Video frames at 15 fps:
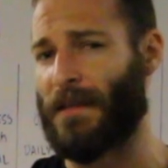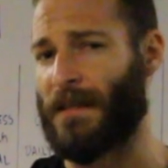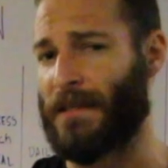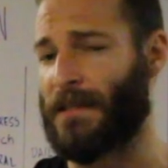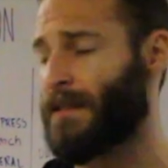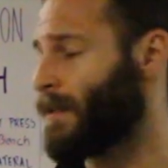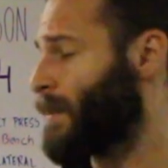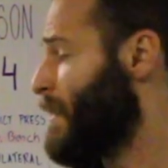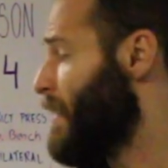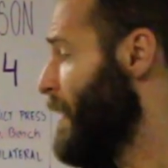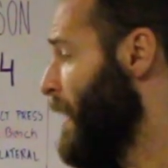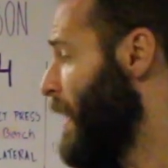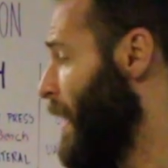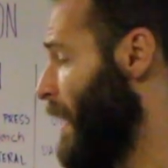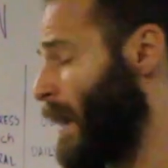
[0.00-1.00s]
this,
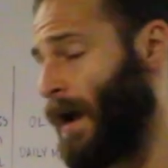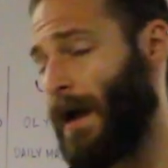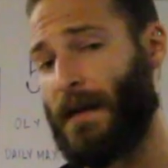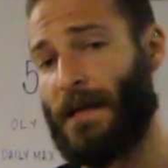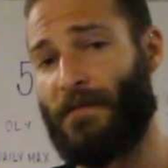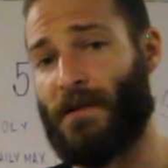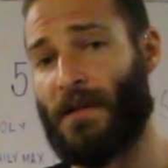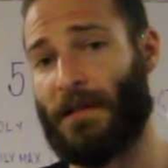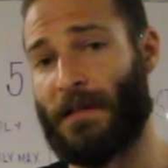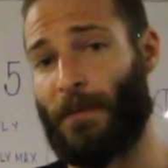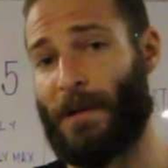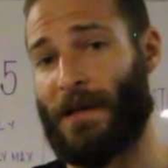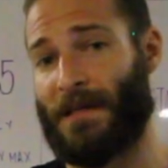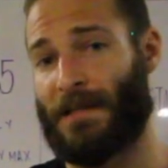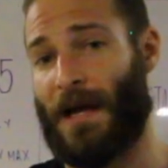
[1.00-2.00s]
and giving you a little
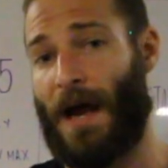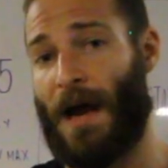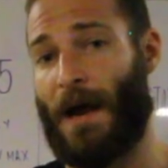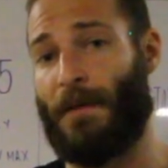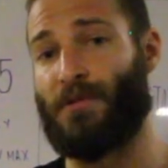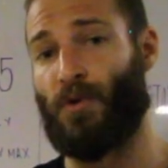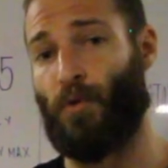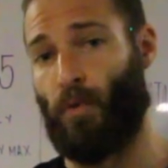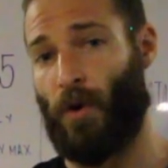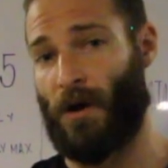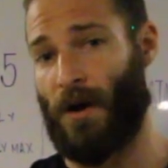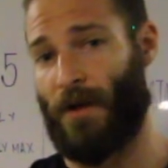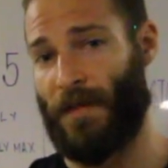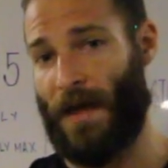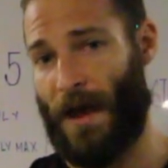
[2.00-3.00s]
bit of time to
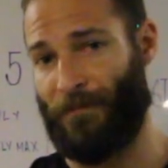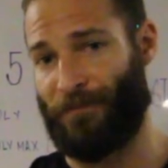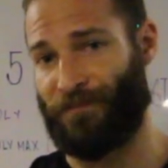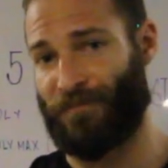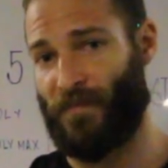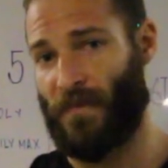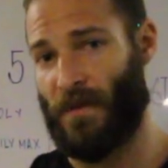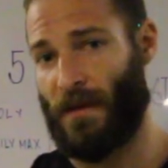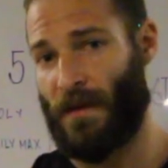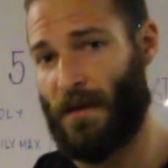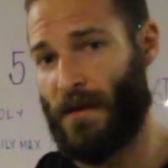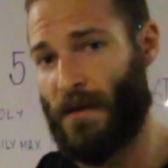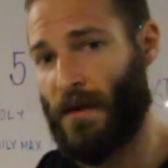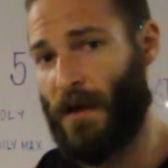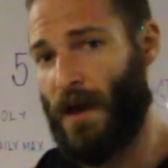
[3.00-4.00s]
work on that.
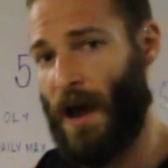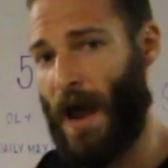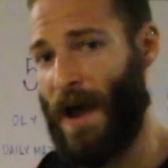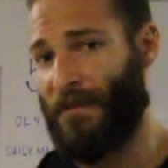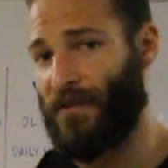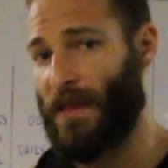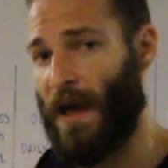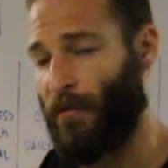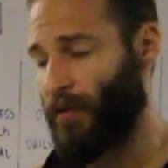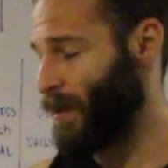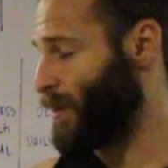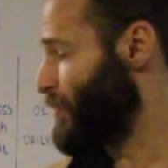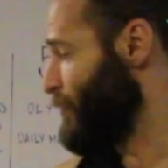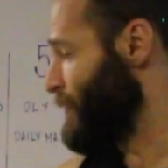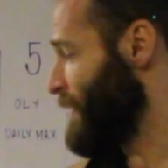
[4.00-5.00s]
After that, we're
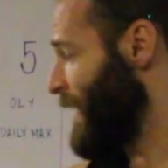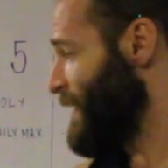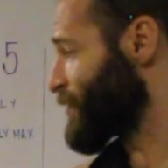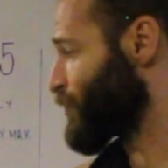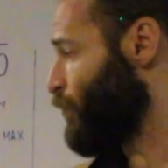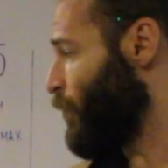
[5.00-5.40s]
going to do a nice